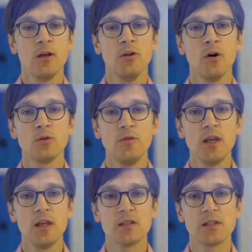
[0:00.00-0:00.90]
node
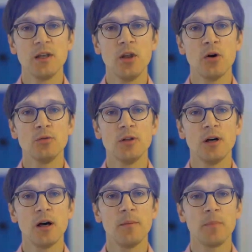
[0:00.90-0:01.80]
v is the node
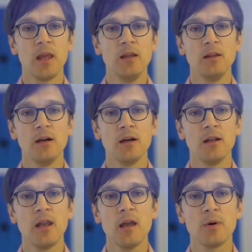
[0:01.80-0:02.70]
um, in the
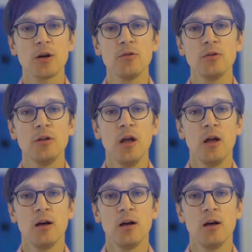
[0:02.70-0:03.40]
neighborhood,